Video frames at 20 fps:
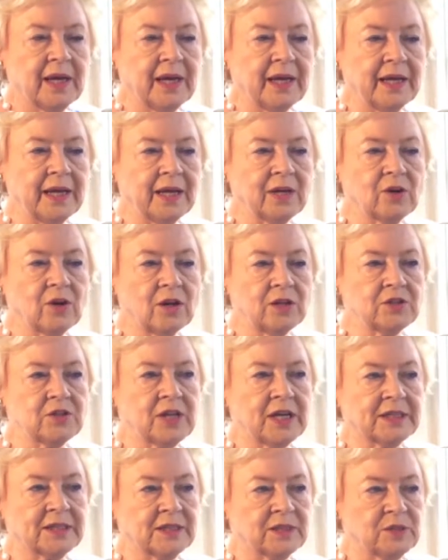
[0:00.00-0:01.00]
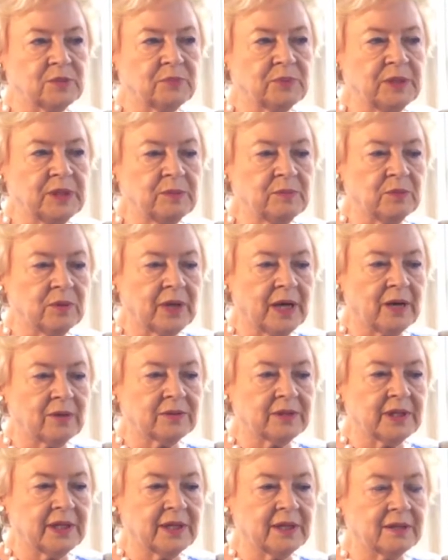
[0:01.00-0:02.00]
And I contacted the people
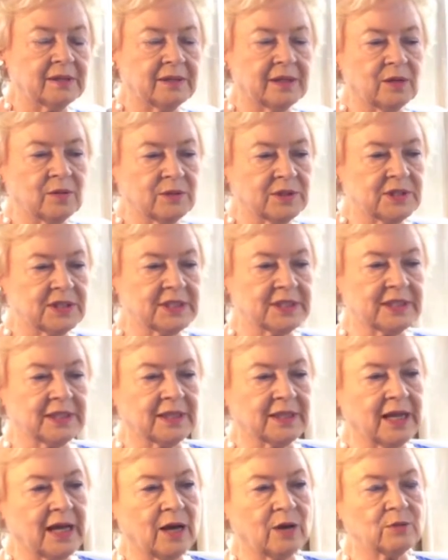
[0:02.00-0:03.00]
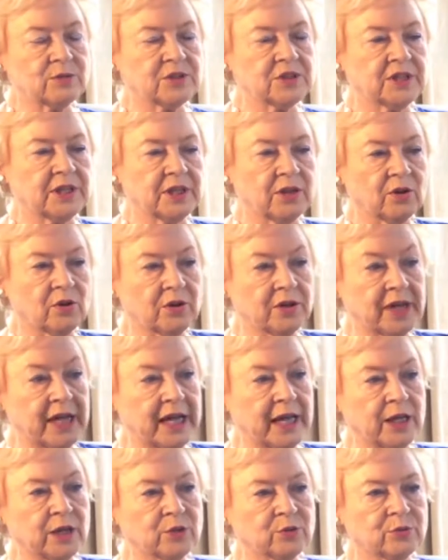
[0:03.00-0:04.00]
out there. There was this little house sitting on
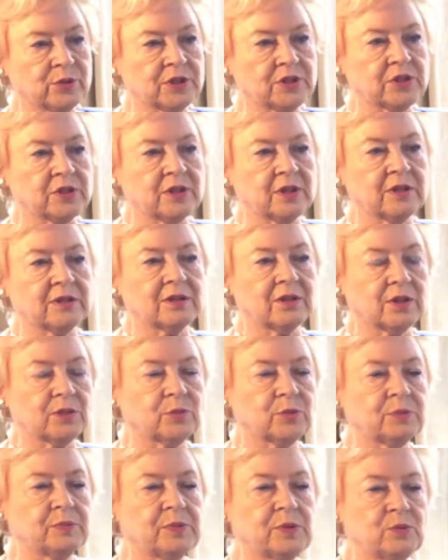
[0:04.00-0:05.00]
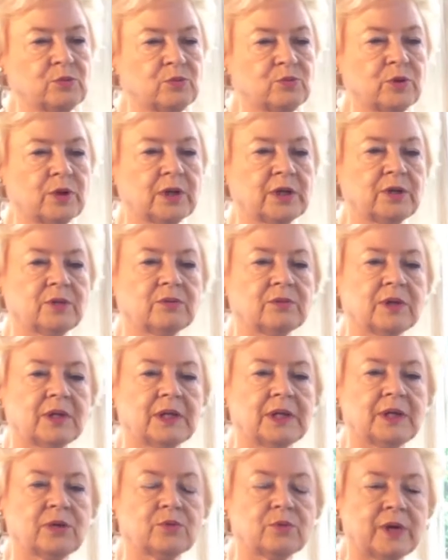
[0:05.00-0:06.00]
acreage, and I thought it would be really,
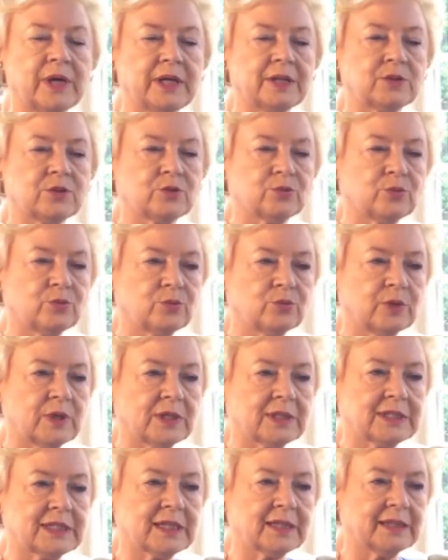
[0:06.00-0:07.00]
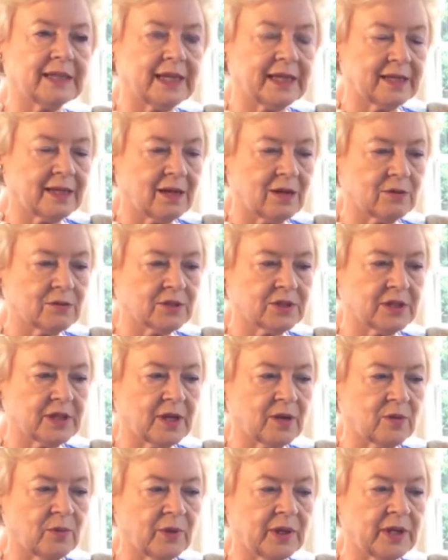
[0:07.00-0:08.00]
really great to sell that house.
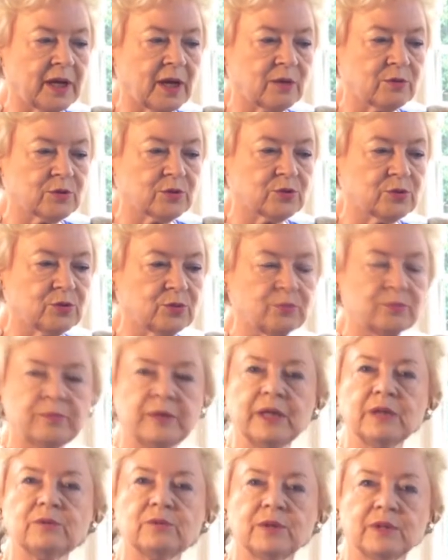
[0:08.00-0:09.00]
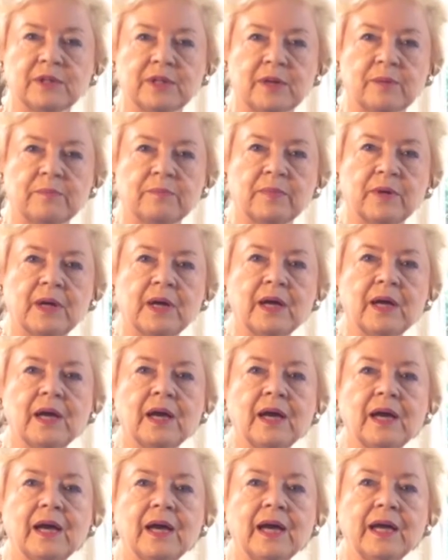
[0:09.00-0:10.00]
And I went out to meet with them.
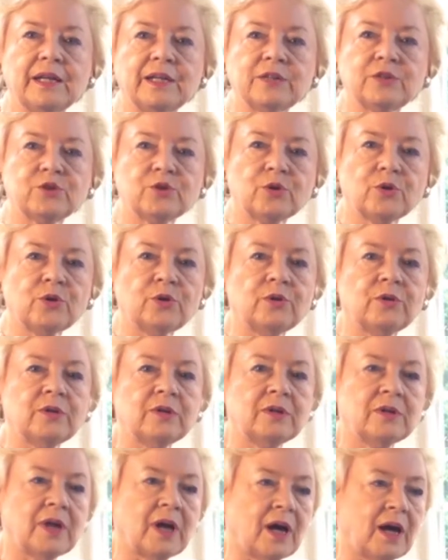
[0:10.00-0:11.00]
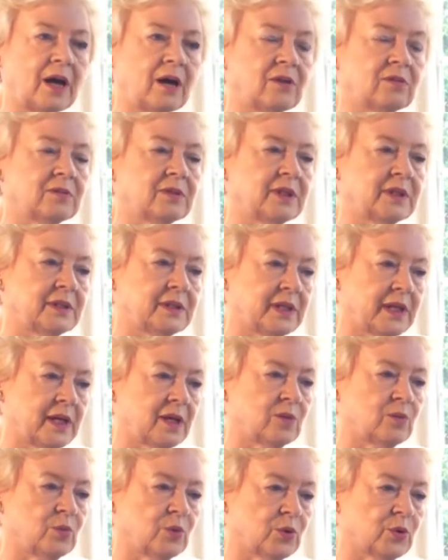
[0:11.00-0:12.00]
And it turned out that
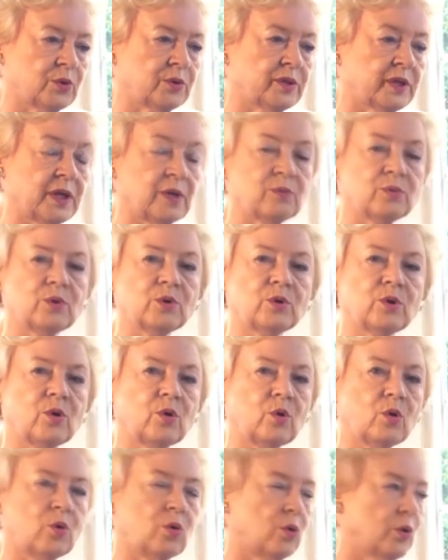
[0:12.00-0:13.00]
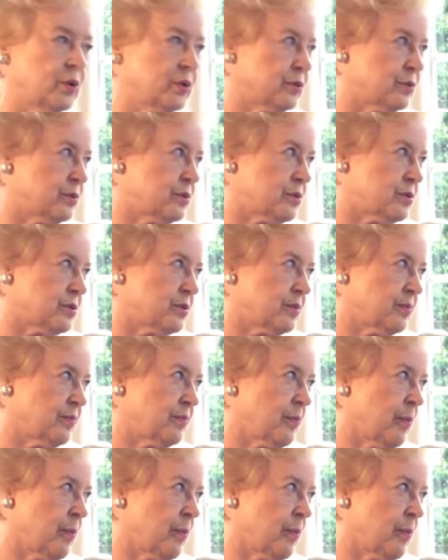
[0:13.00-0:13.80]
they were hoarders.